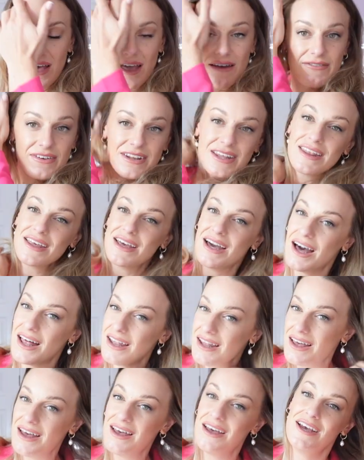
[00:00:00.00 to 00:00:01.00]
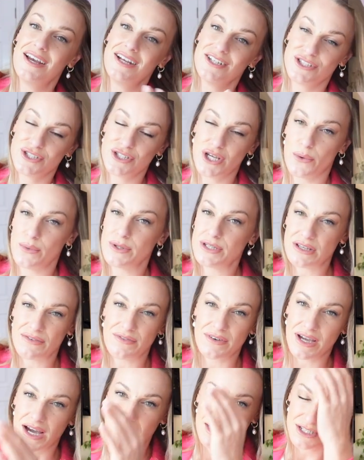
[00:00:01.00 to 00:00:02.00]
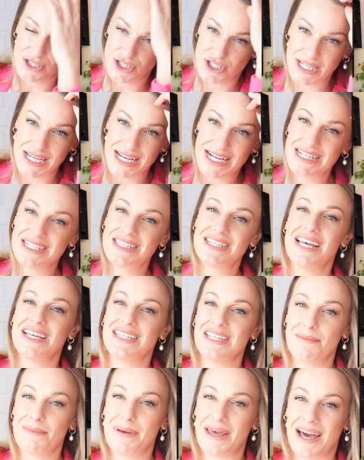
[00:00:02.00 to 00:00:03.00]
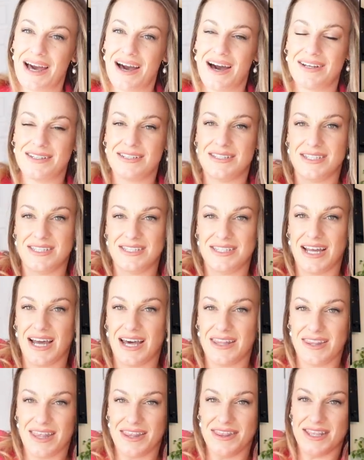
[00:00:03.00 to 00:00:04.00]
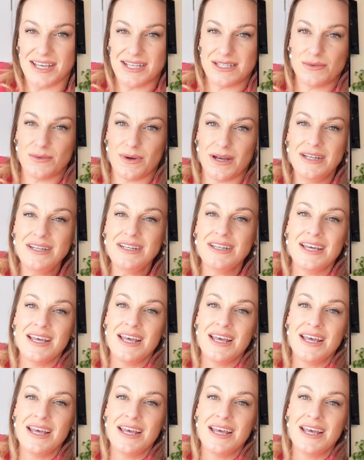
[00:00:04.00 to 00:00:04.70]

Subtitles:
I feel that the colour to go with different colour jeans is a bit harder to style than this one.